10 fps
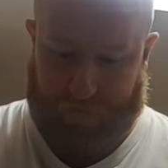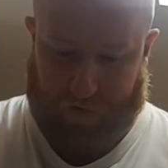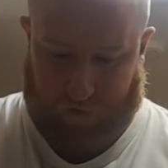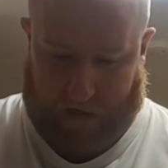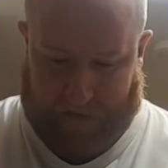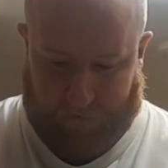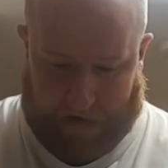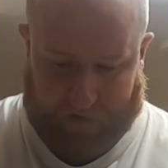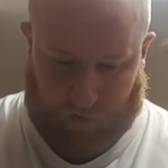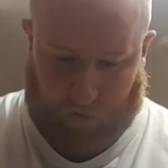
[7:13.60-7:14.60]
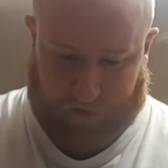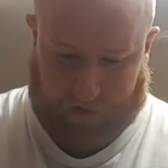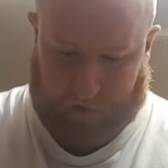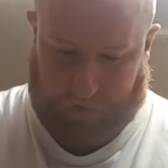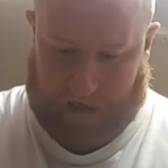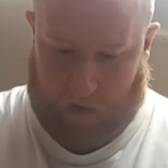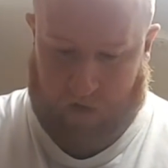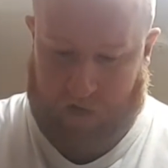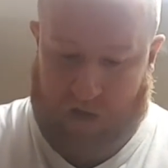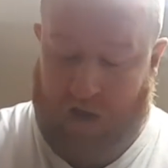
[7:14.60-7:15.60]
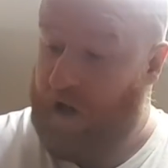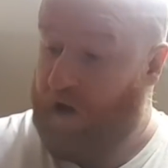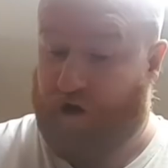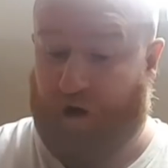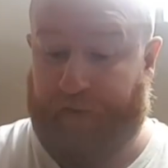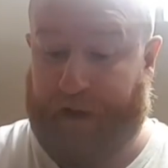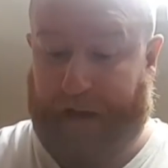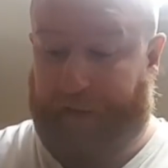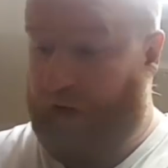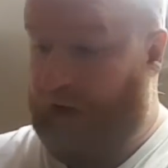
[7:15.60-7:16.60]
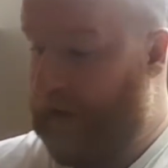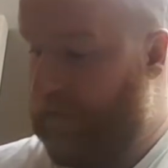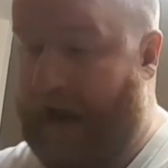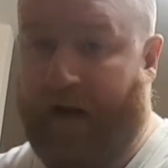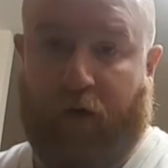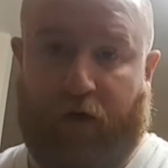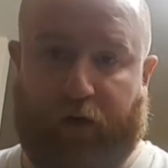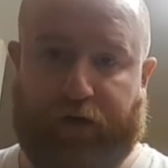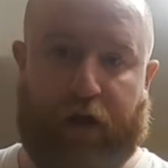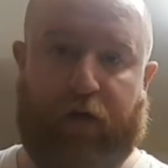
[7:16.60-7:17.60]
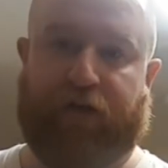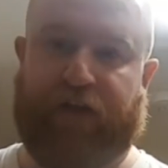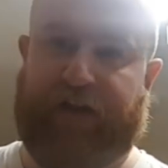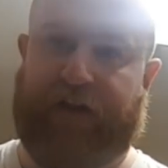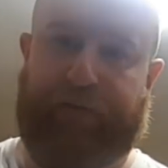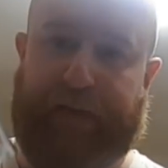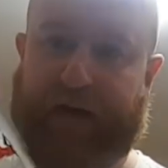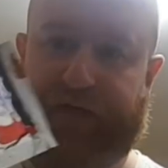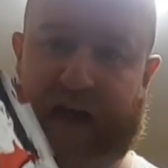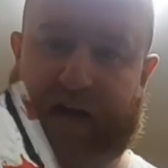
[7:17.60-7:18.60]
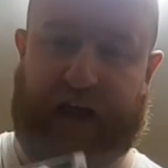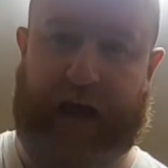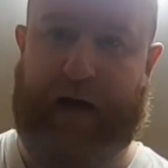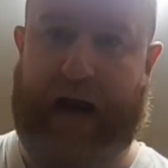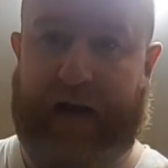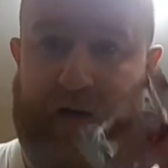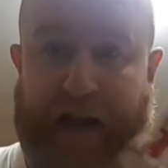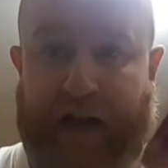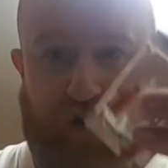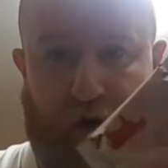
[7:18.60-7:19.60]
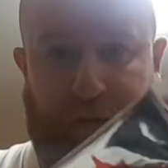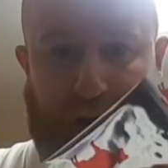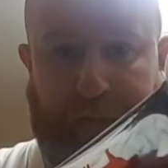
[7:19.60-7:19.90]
off, they're drained, right? So what do you do now? Some people, right, what they'll do, because this is a beef sachet, right? Some